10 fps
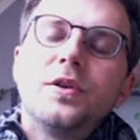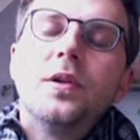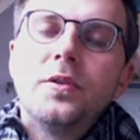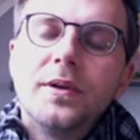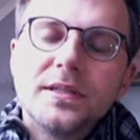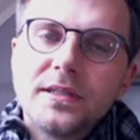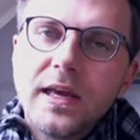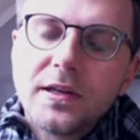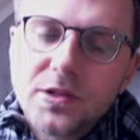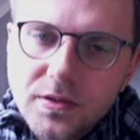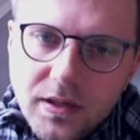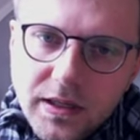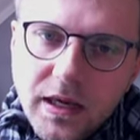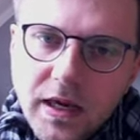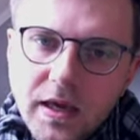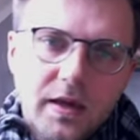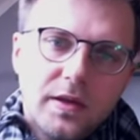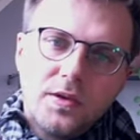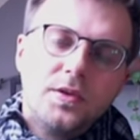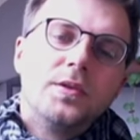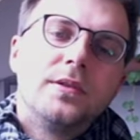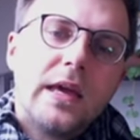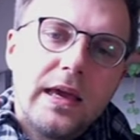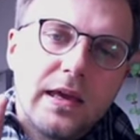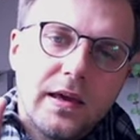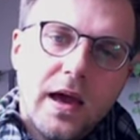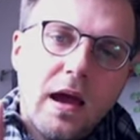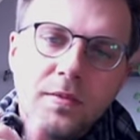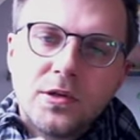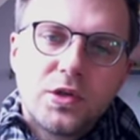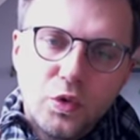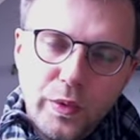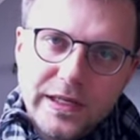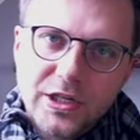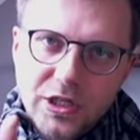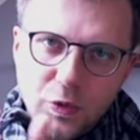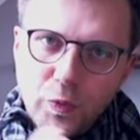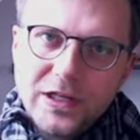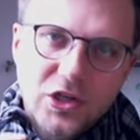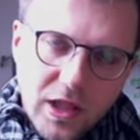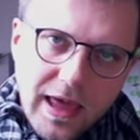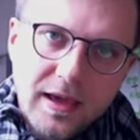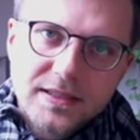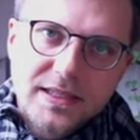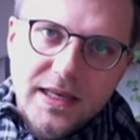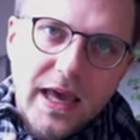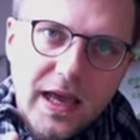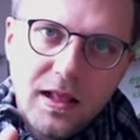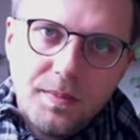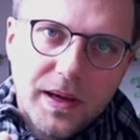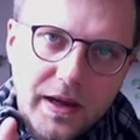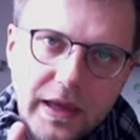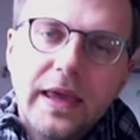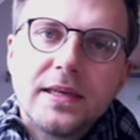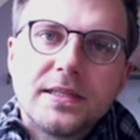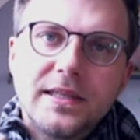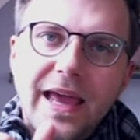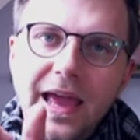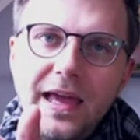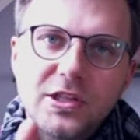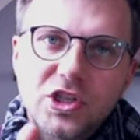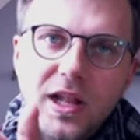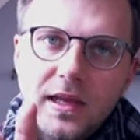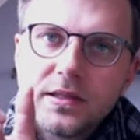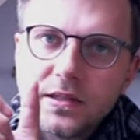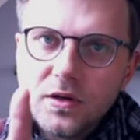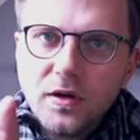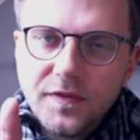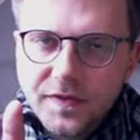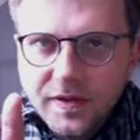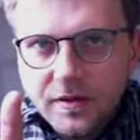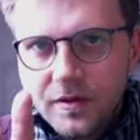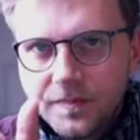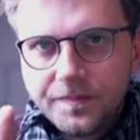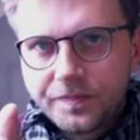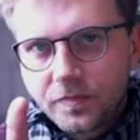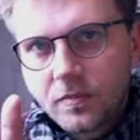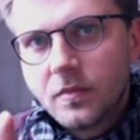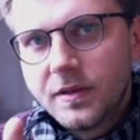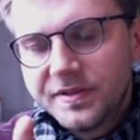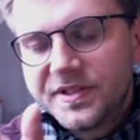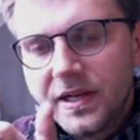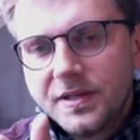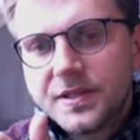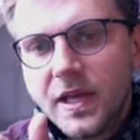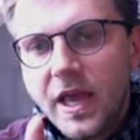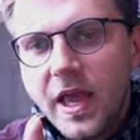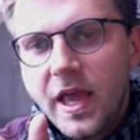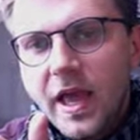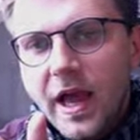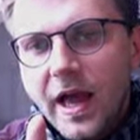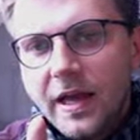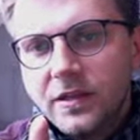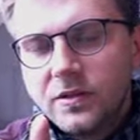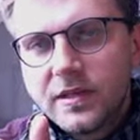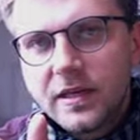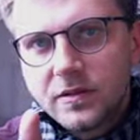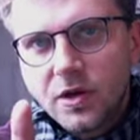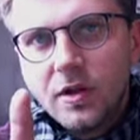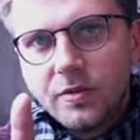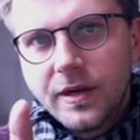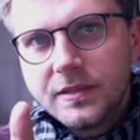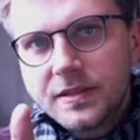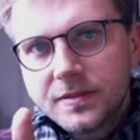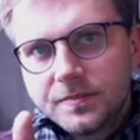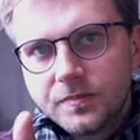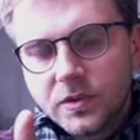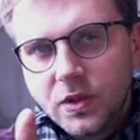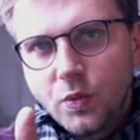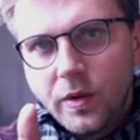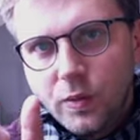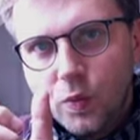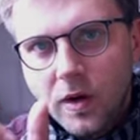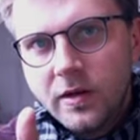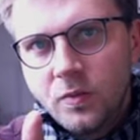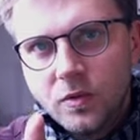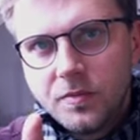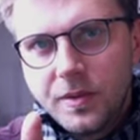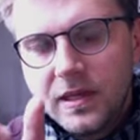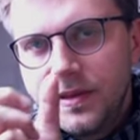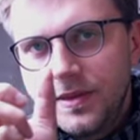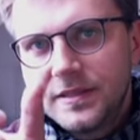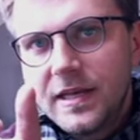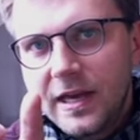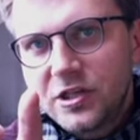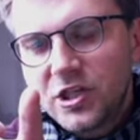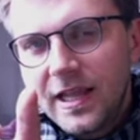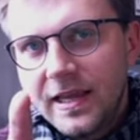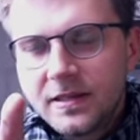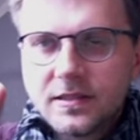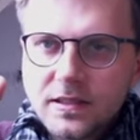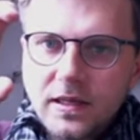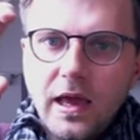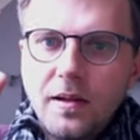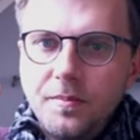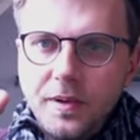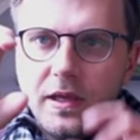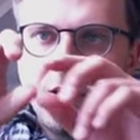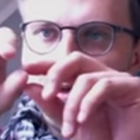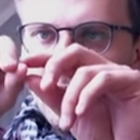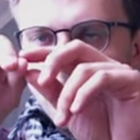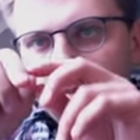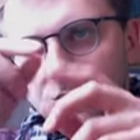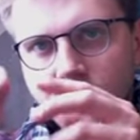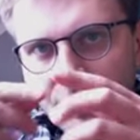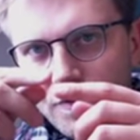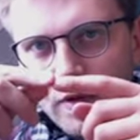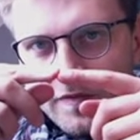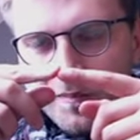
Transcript: tolerance is actually, you, you take, I'm not sure which, which length scale, but I guess the edge lengths of the, the cells and you take a tolerance. So one would be, these edge lengths can be, if you have a